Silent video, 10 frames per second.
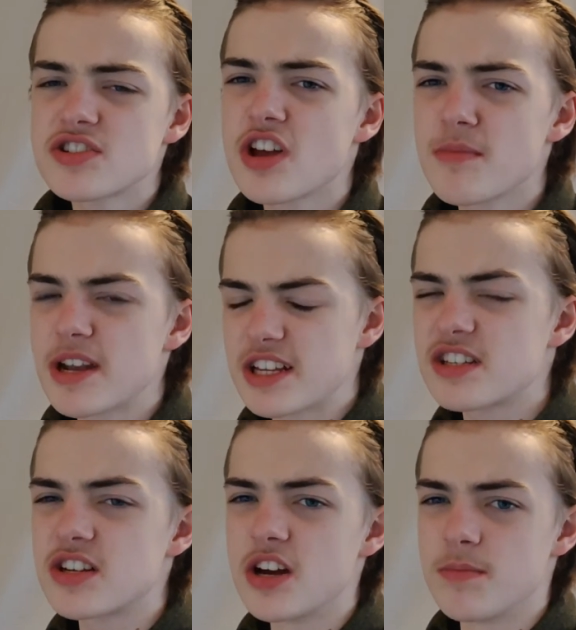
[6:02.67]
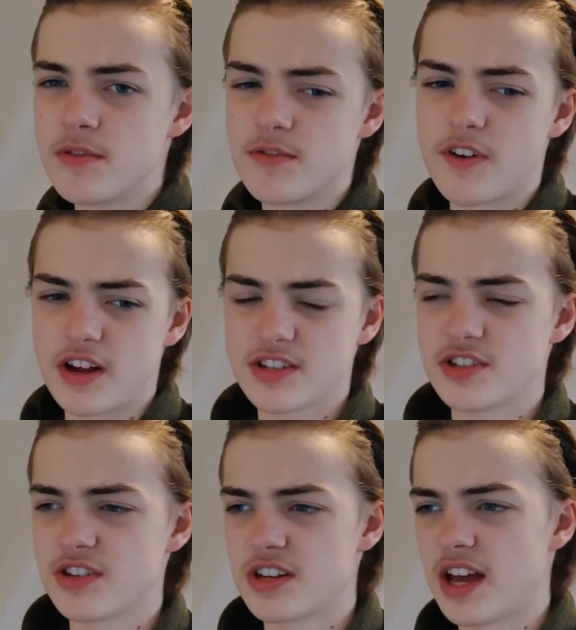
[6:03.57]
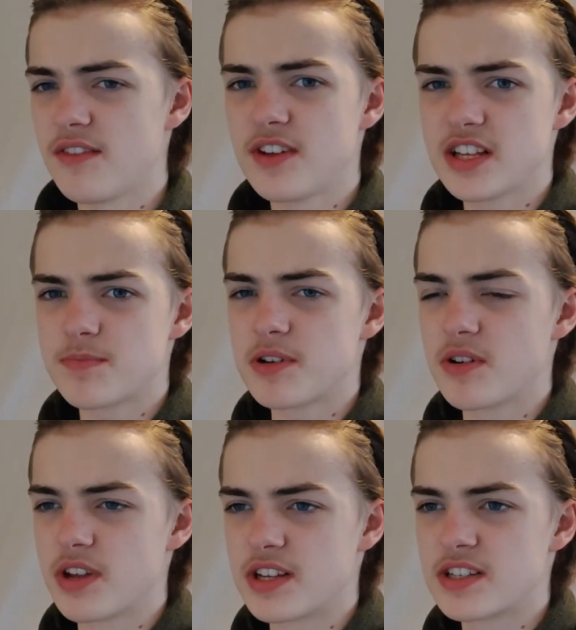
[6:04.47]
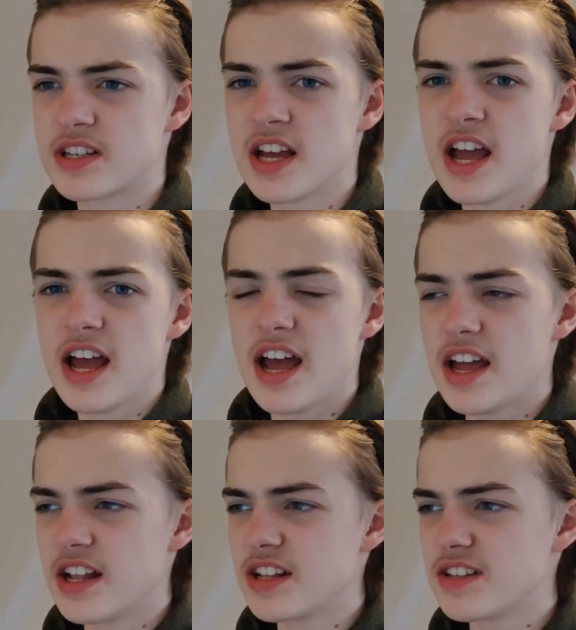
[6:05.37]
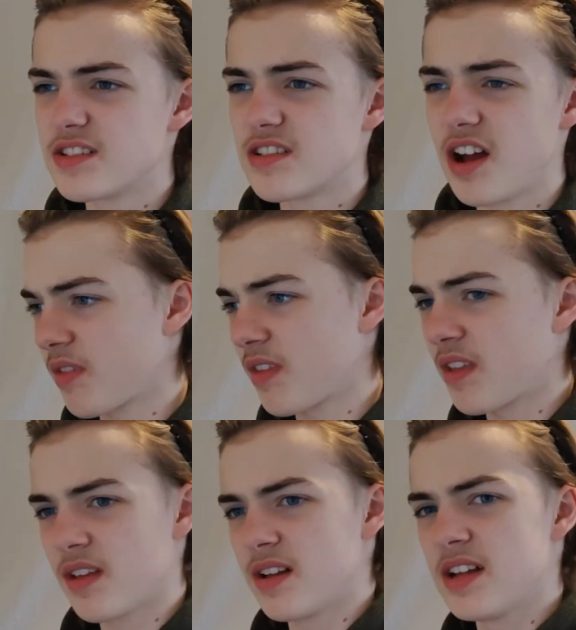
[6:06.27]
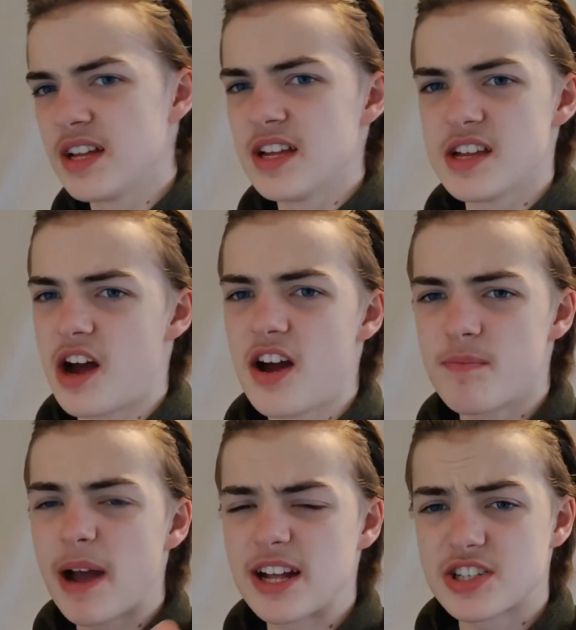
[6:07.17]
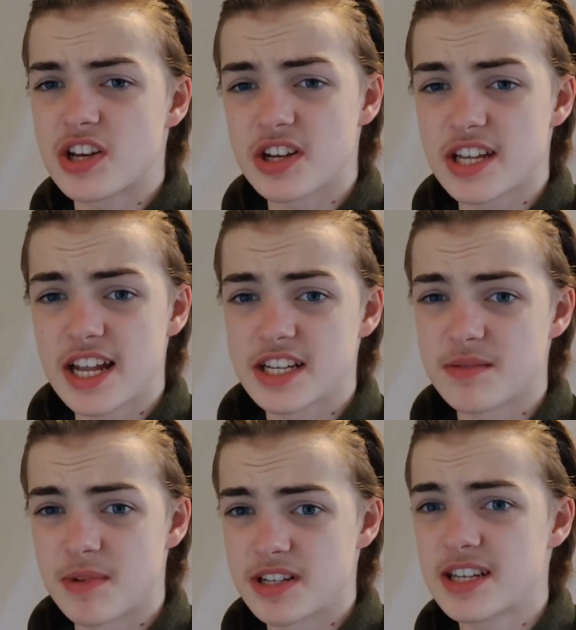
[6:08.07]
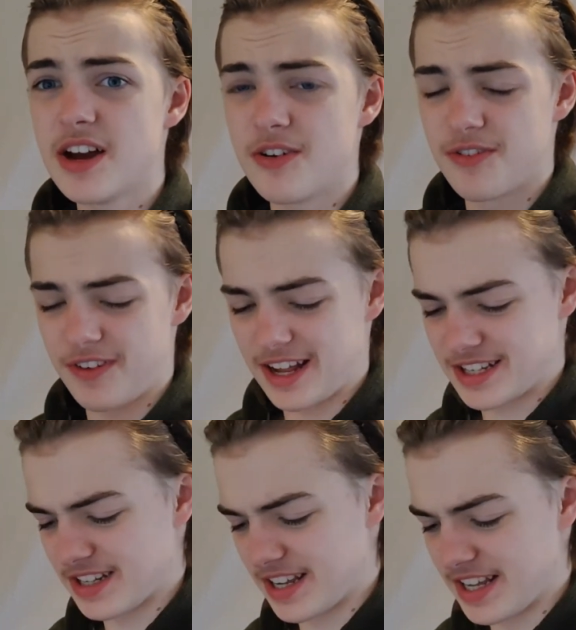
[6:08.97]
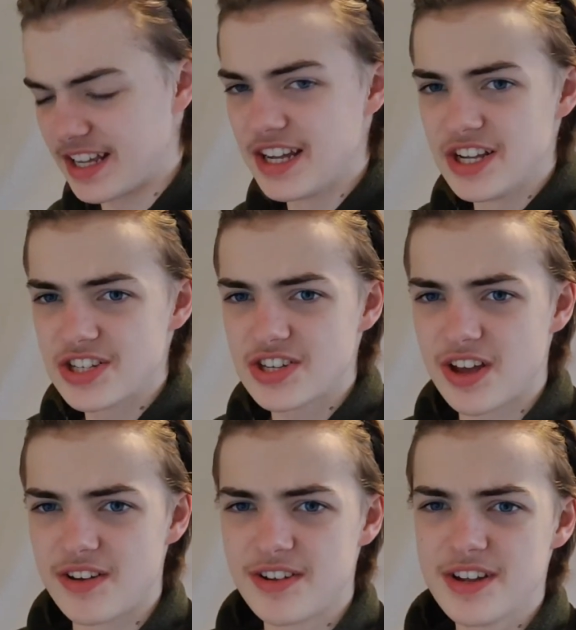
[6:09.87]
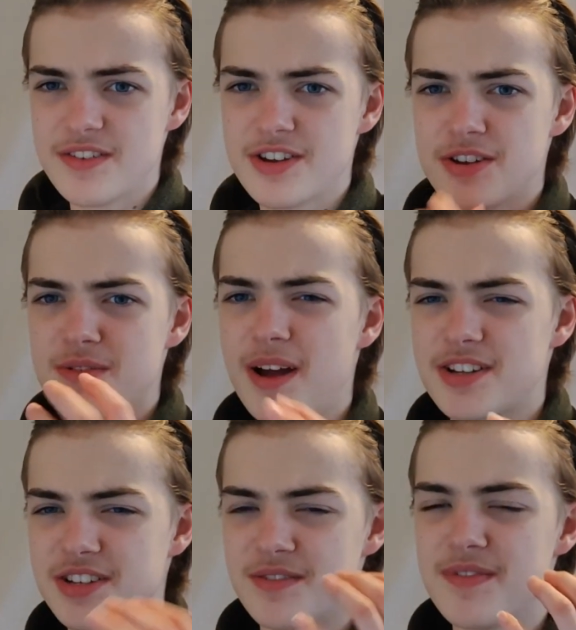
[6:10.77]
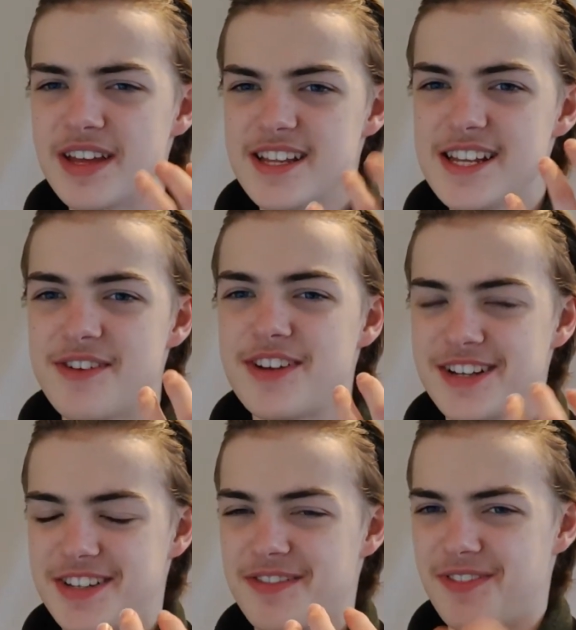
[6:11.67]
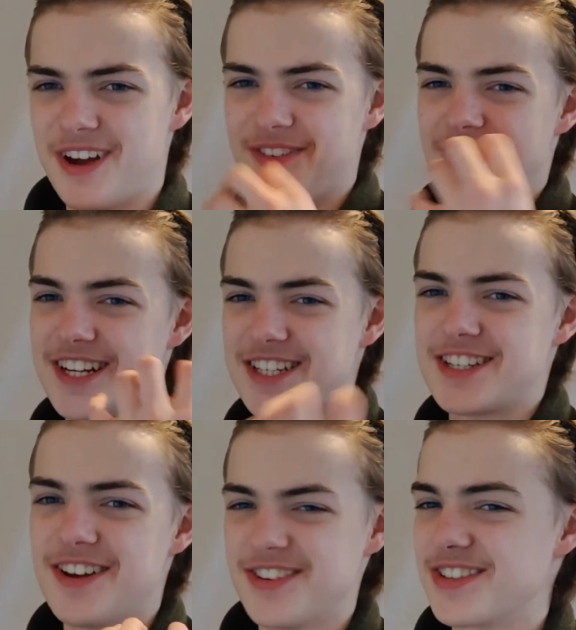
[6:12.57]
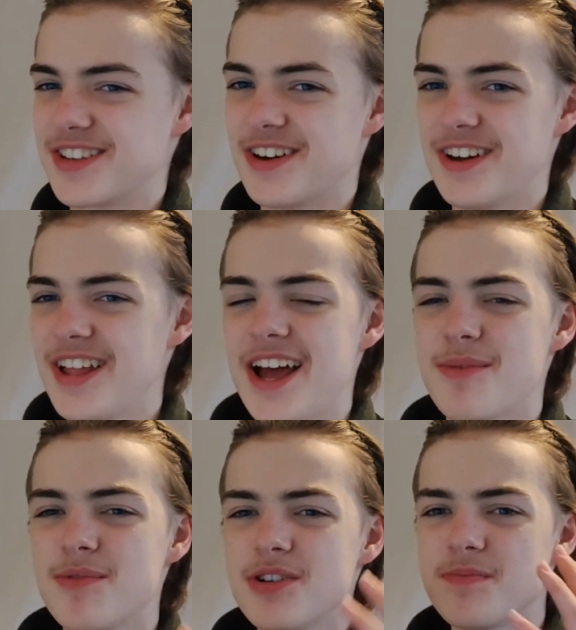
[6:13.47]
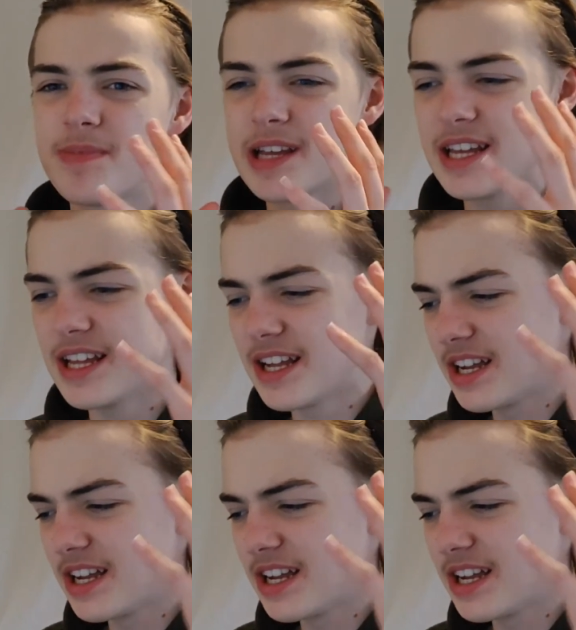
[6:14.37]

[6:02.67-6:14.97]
so many snowball fights you can have. Let's be honest. And uh, I have bad circulation myself, actually. So can you imagine me living somewhere where it snows a lot? That would be